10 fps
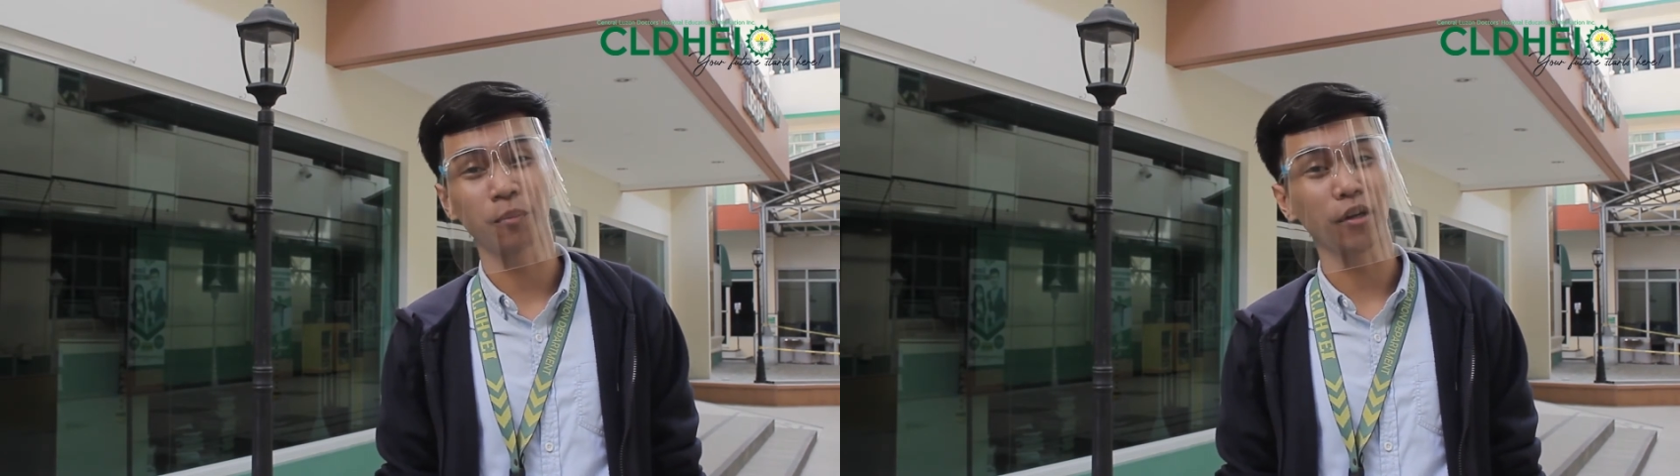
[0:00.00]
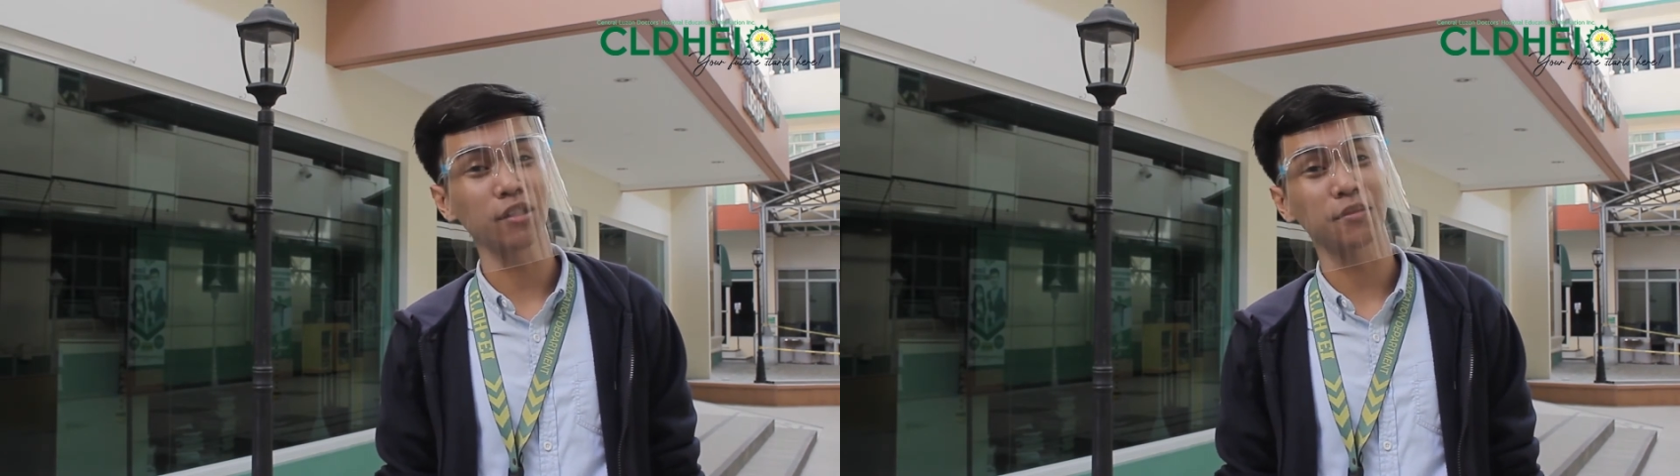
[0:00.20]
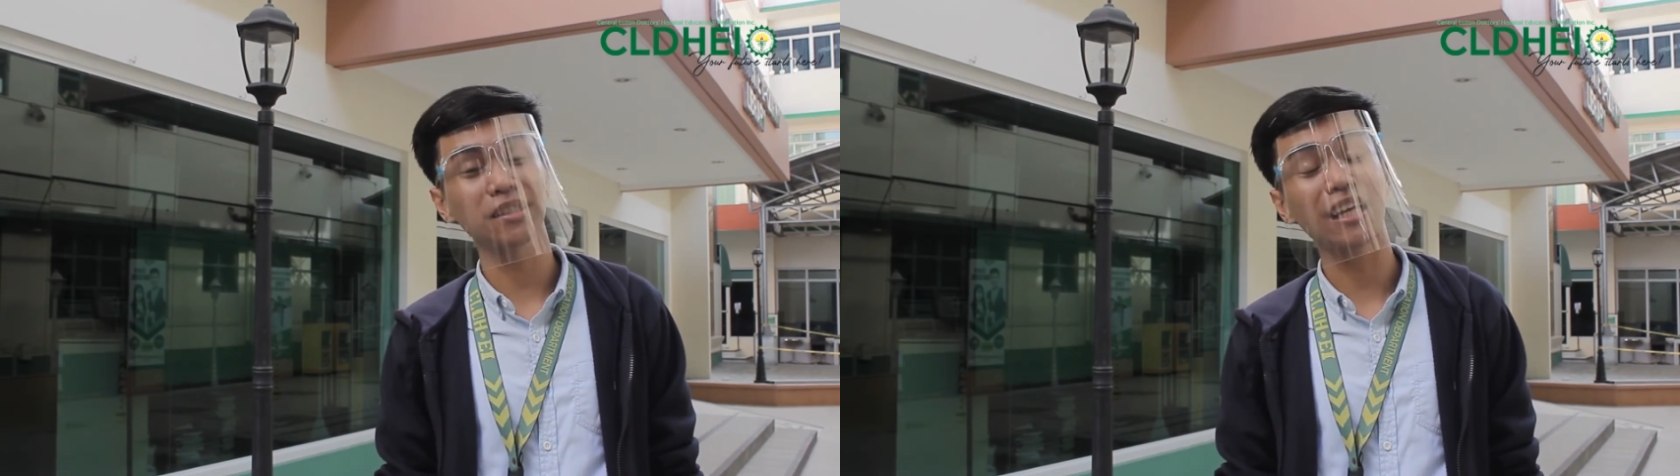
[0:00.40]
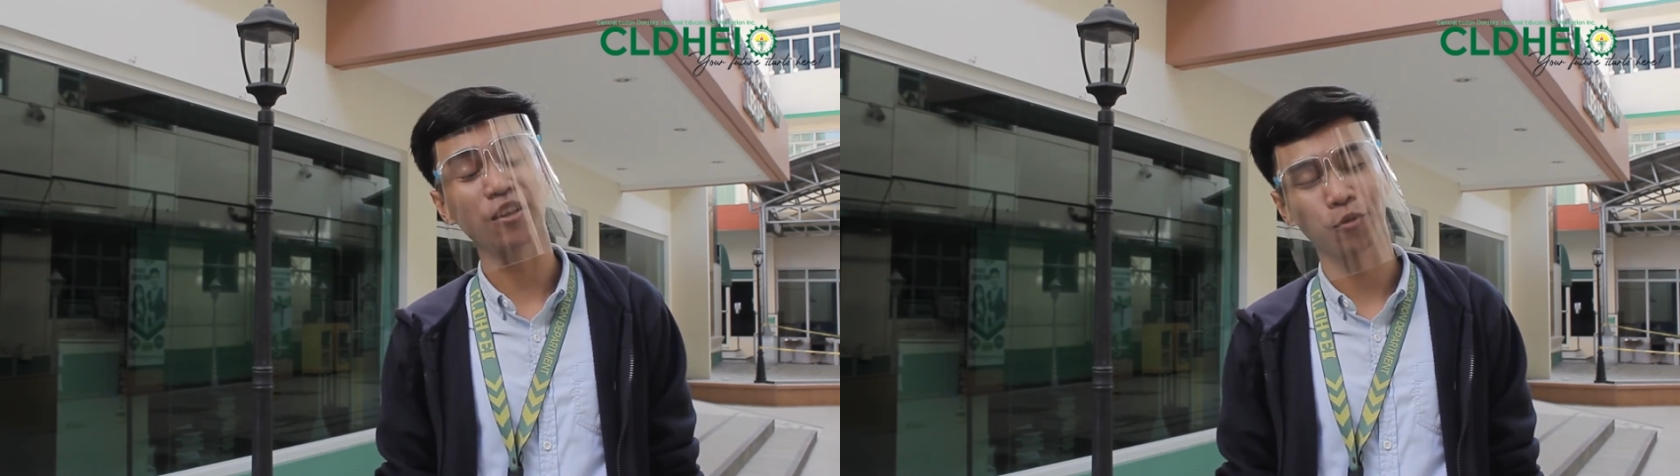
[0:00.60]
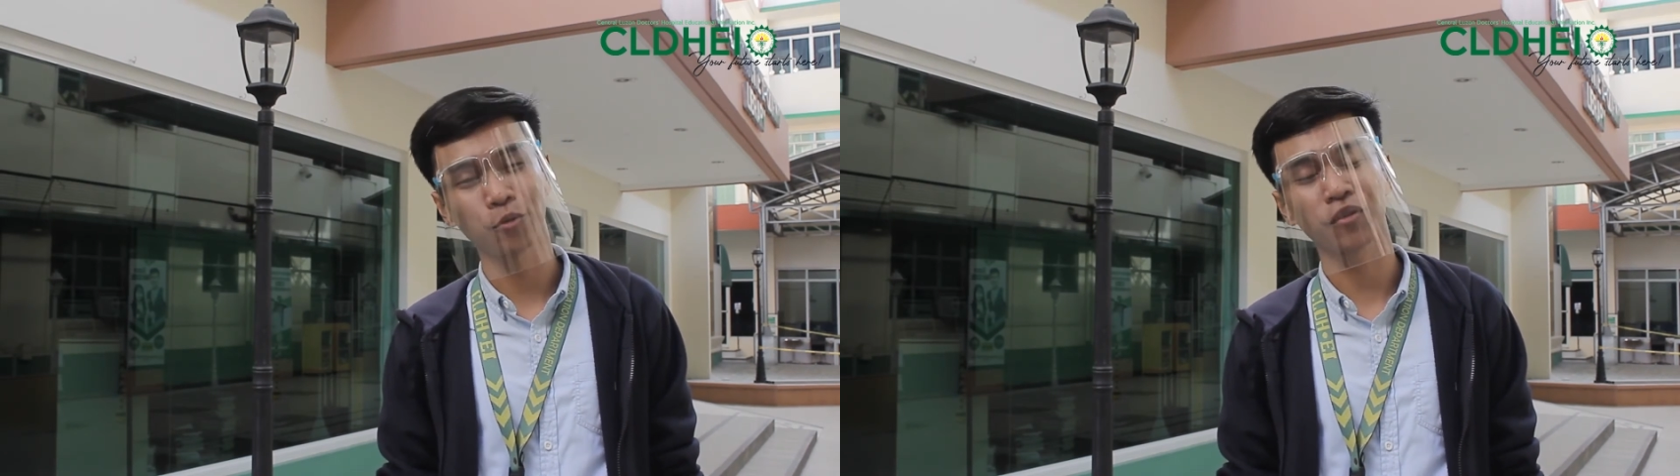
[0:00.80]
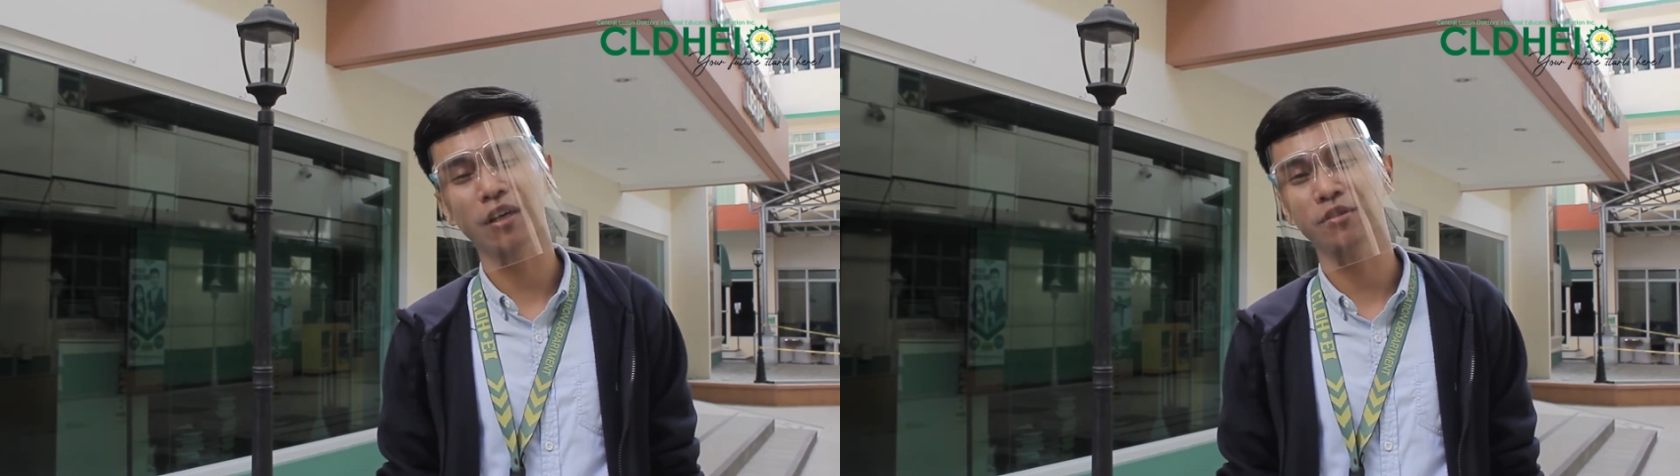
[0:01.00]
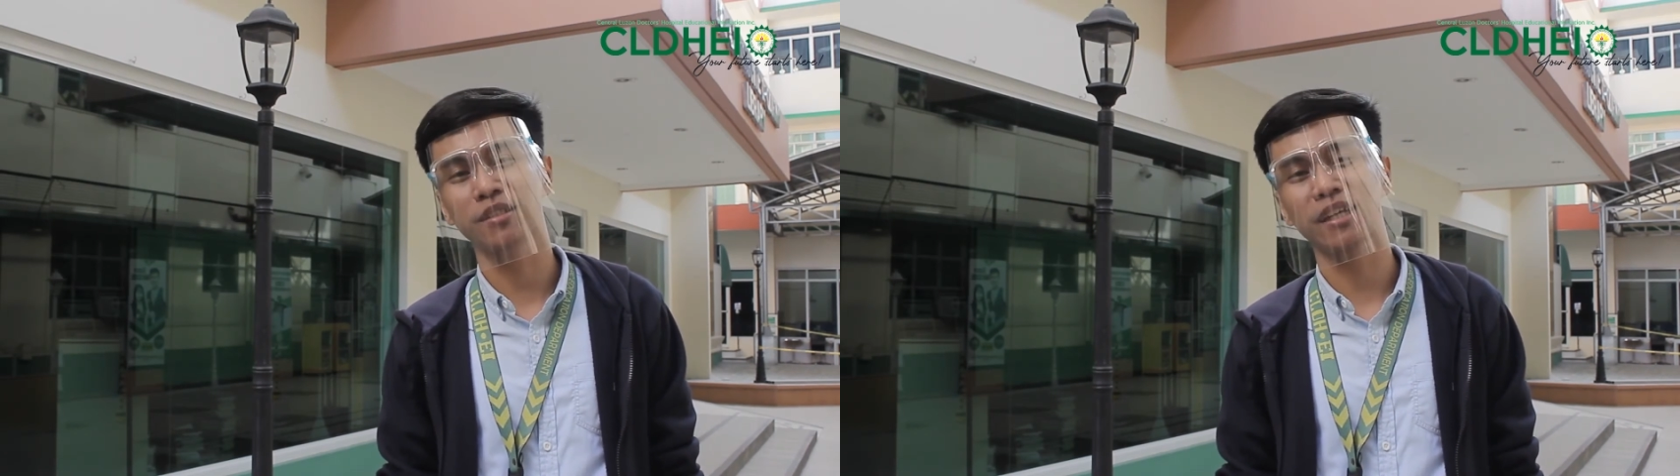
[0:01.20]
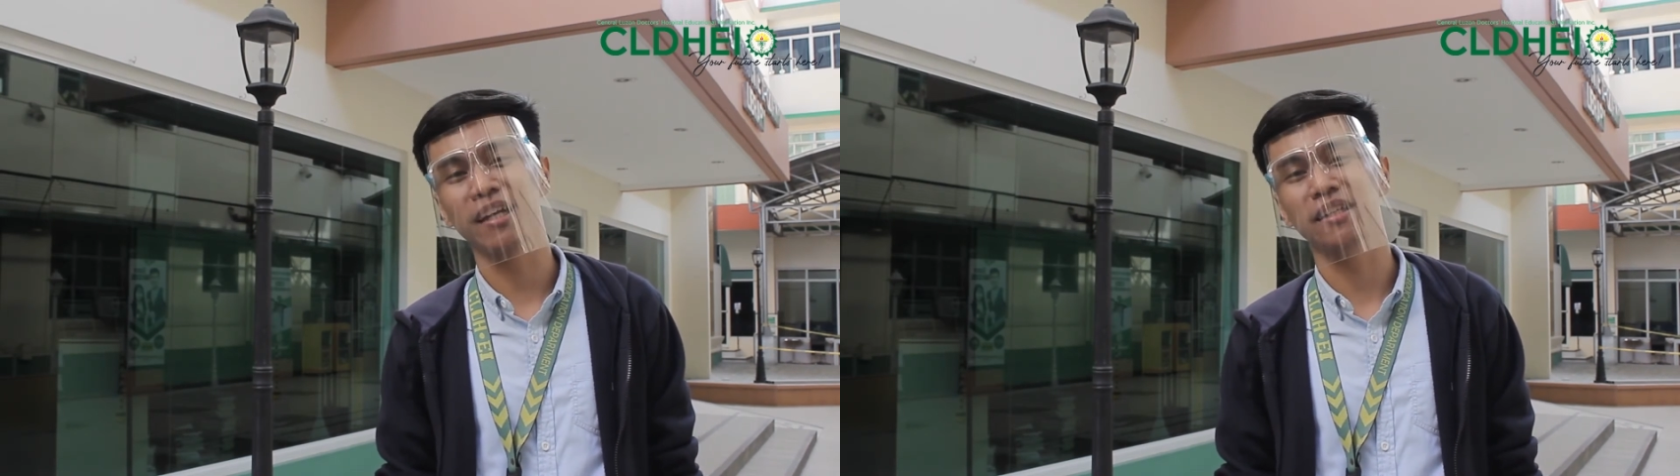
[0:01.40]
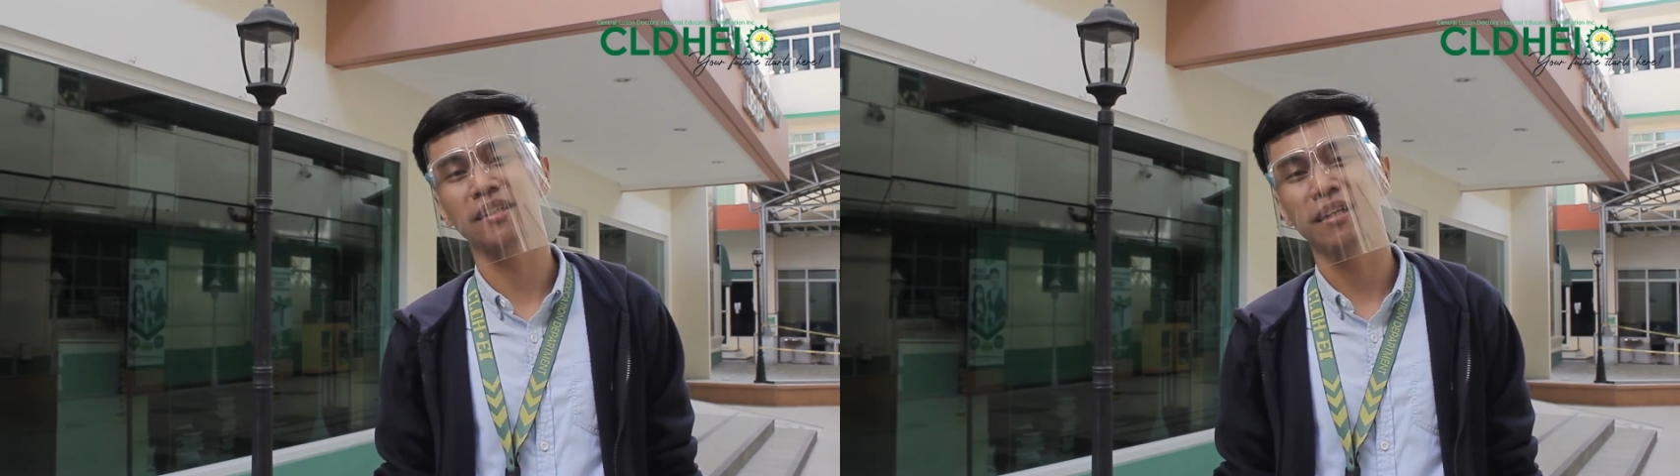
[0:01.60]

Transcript: Department in 2008,